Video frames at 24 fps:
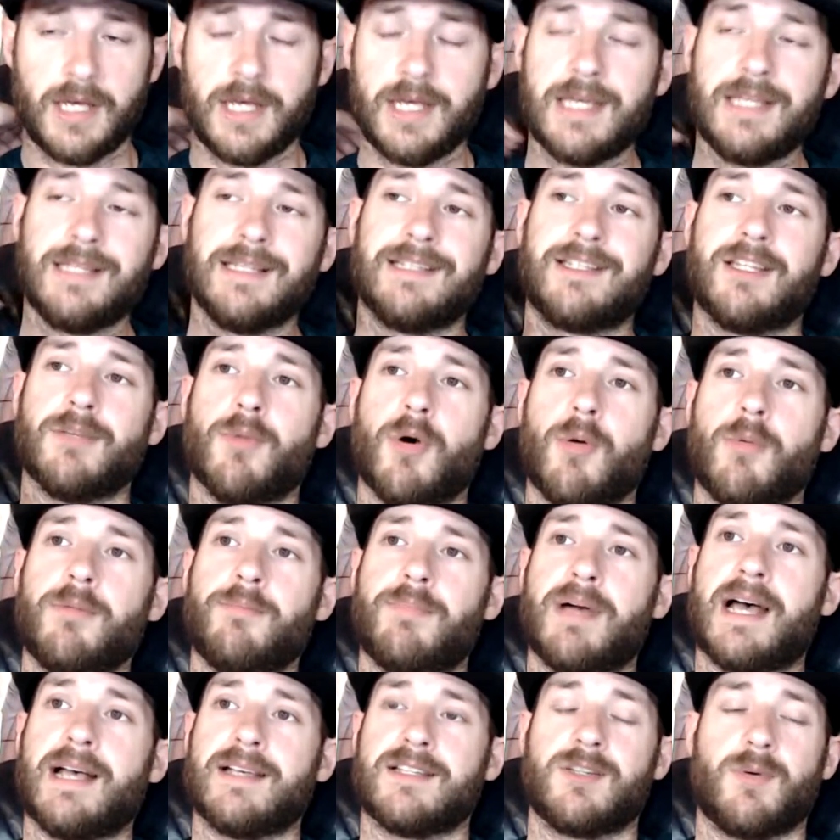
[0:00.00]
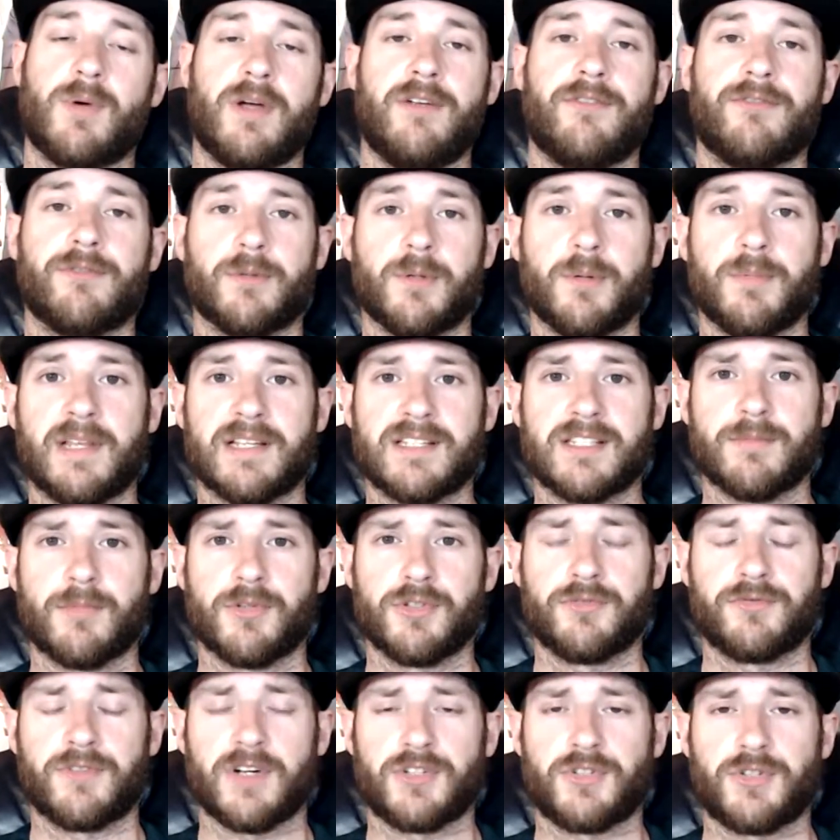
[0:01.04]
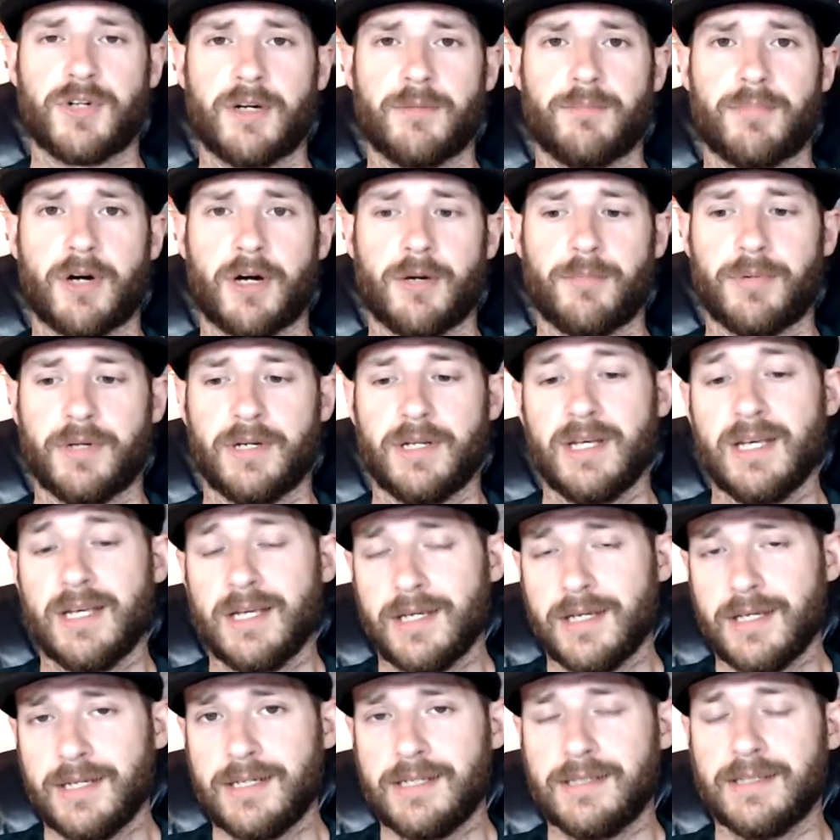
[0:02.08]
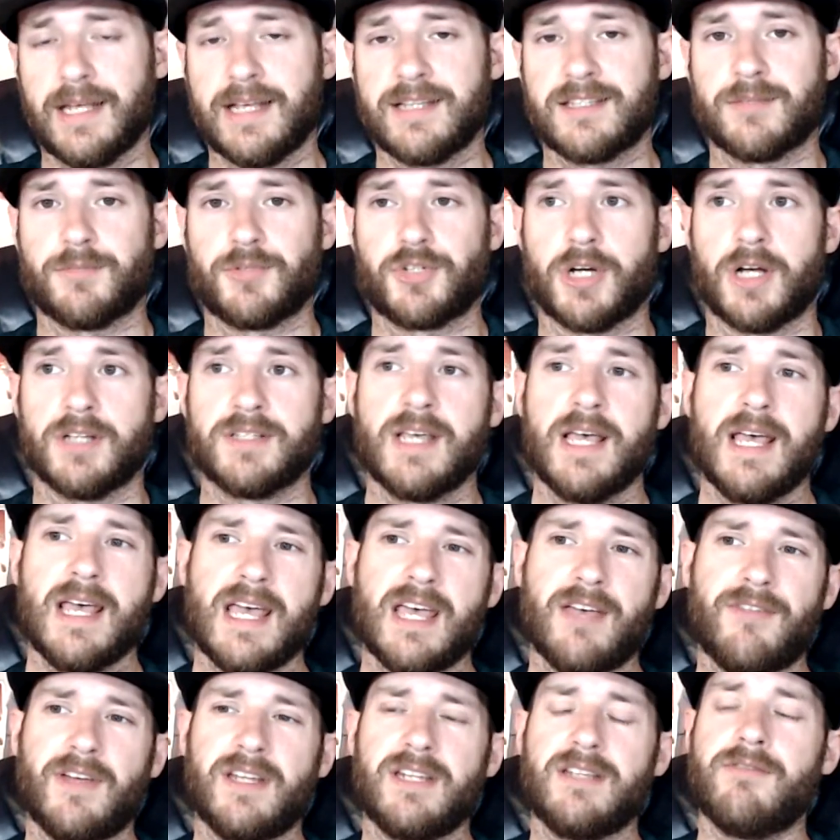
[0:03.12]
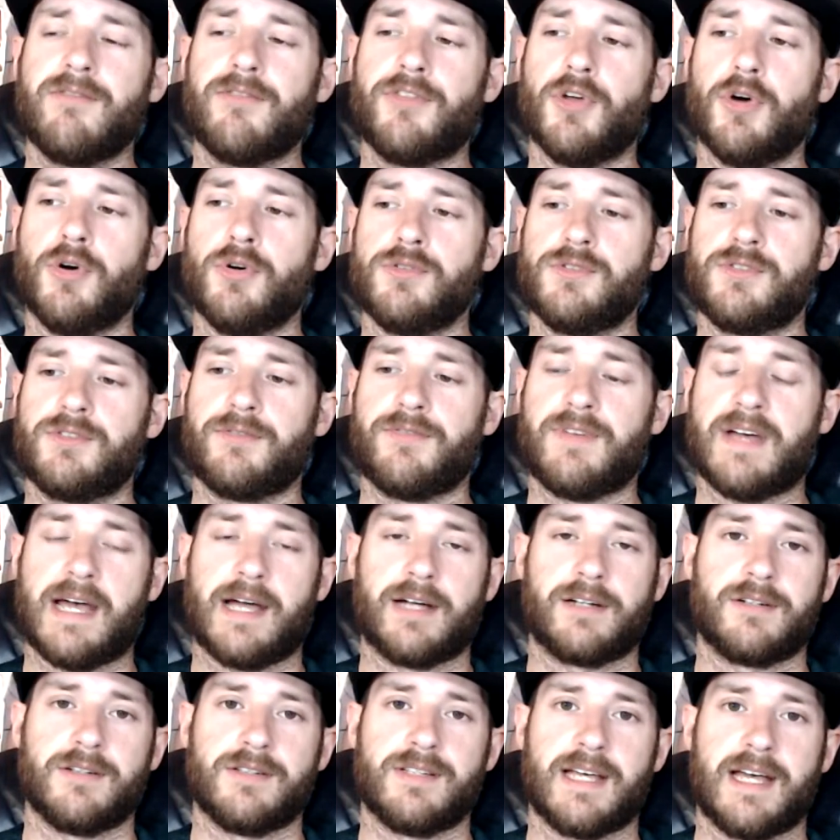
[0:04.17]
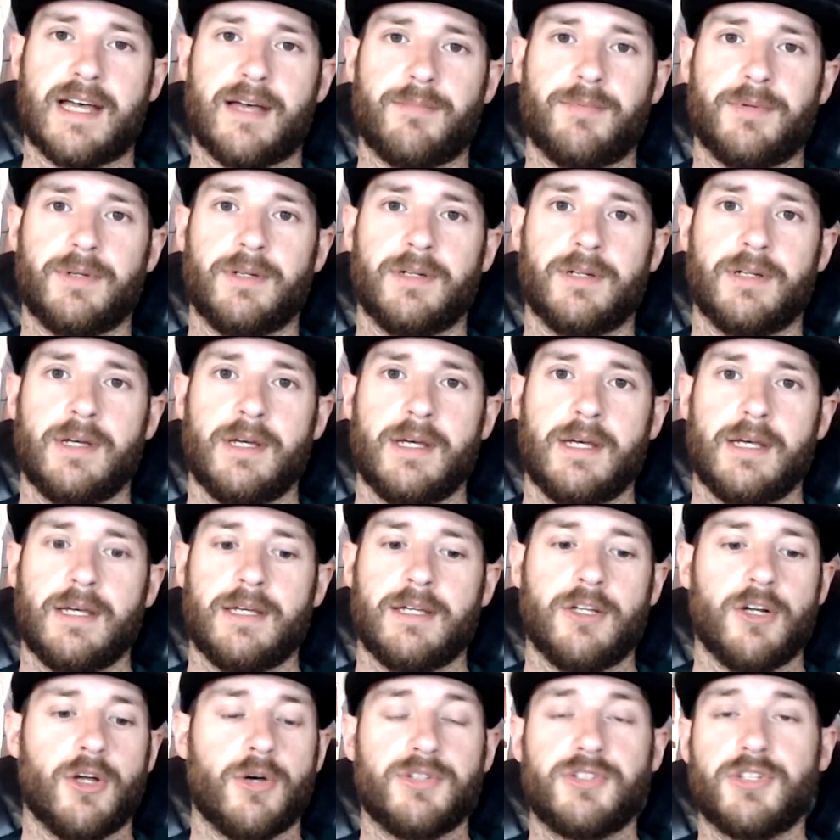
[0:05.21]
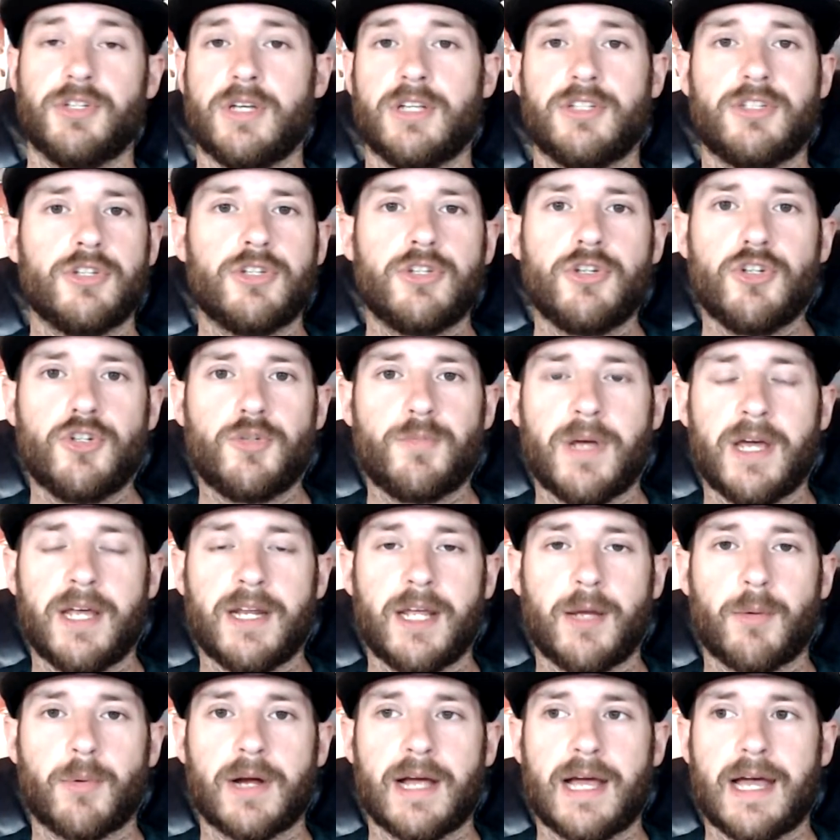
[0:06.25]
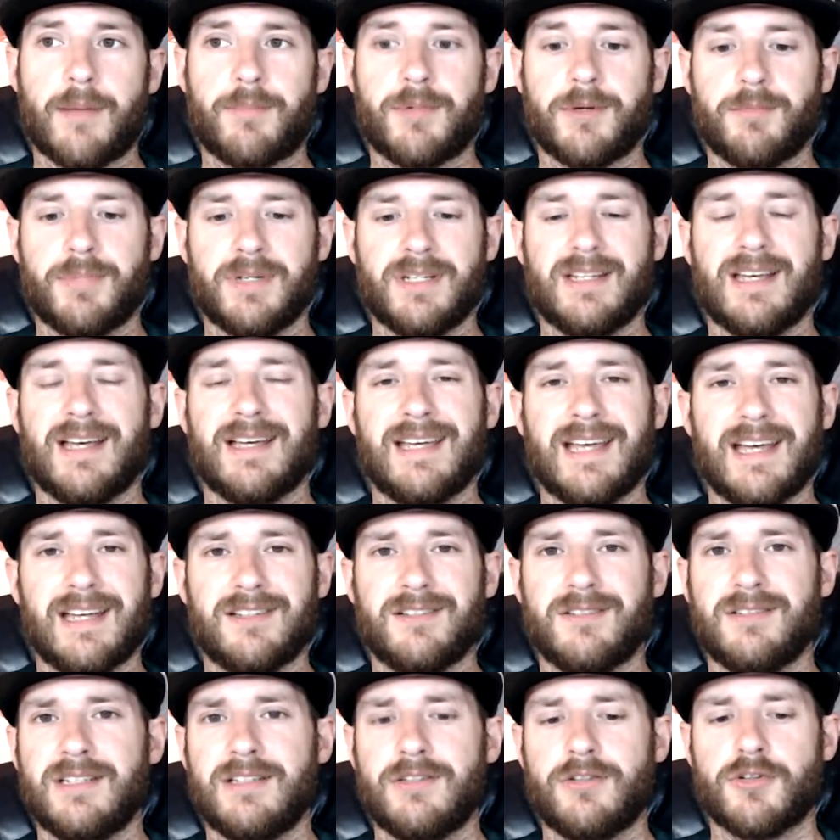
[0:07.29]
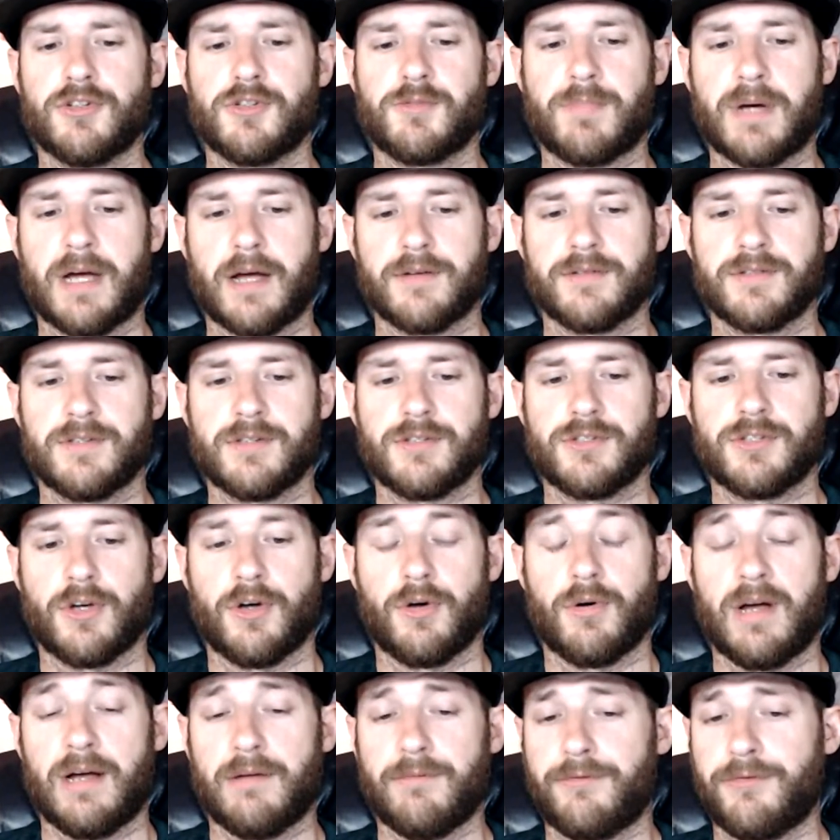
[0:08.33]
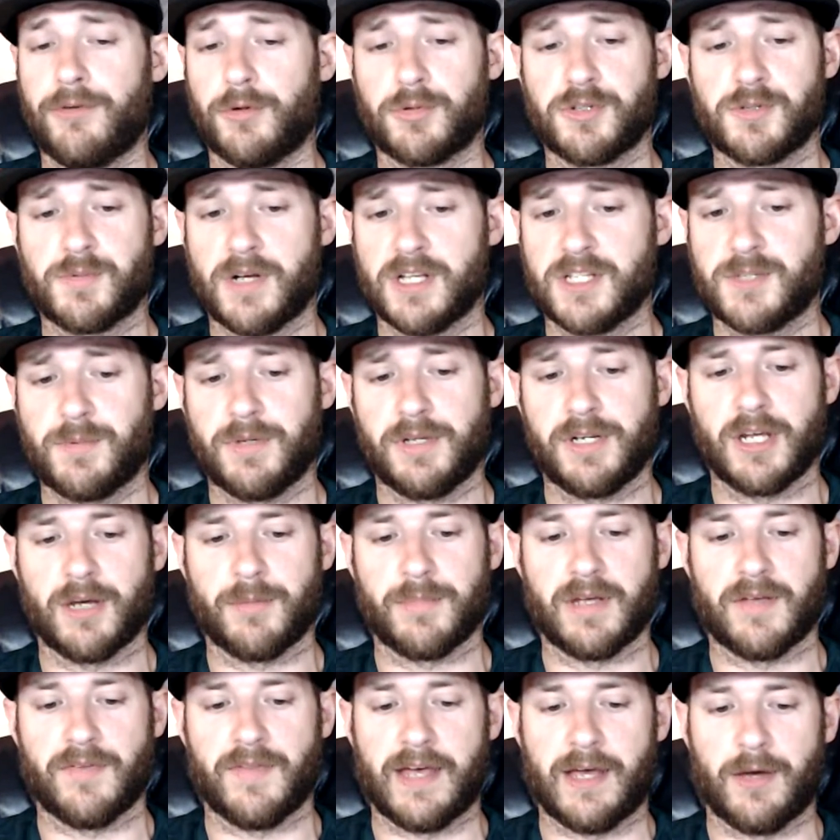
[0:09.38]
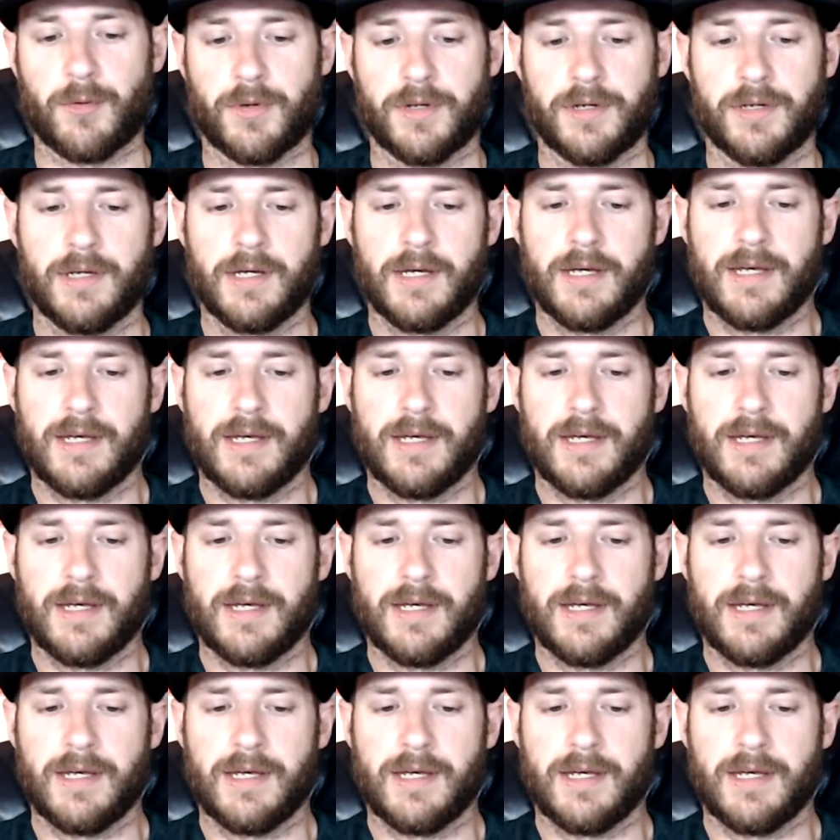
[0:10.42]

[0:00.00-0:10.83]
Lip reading: He let the moment pass away from him. That's the most frustrating part, but he did land some shots. If any of those factors happen, it's a huge payday. We're happy. But again, you need those bounces. So full responsibility on me on that one.